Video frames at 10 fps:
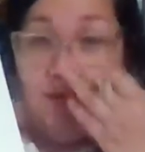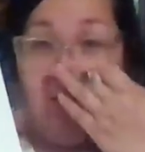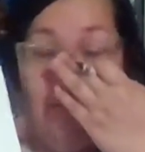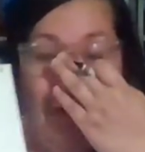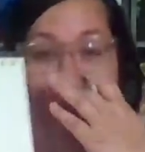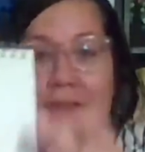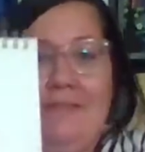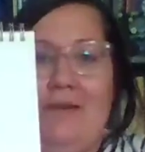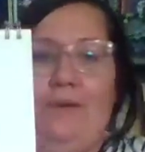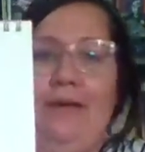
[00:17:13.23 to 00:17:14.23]
So, and
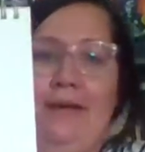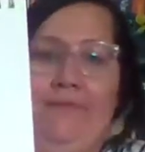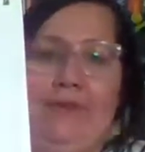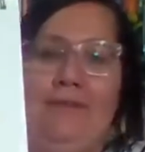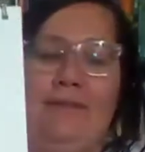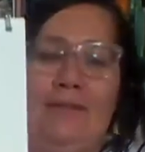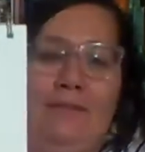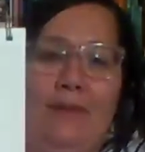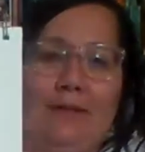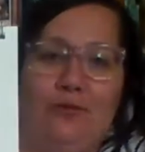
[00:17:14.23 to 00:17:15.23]
there we have it.
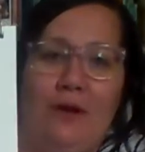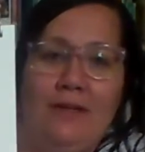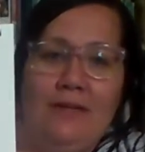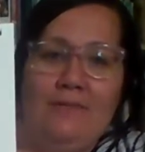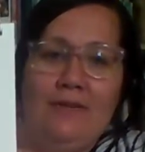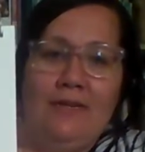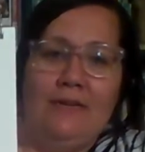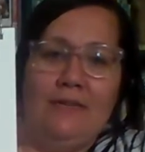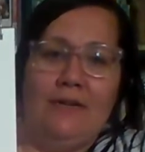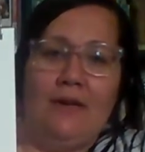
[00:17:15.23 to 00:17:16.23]
My drawing of a
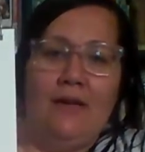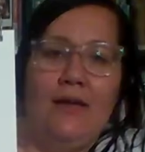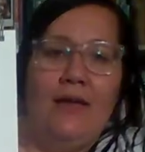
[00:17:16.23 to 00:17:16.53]
killdeer.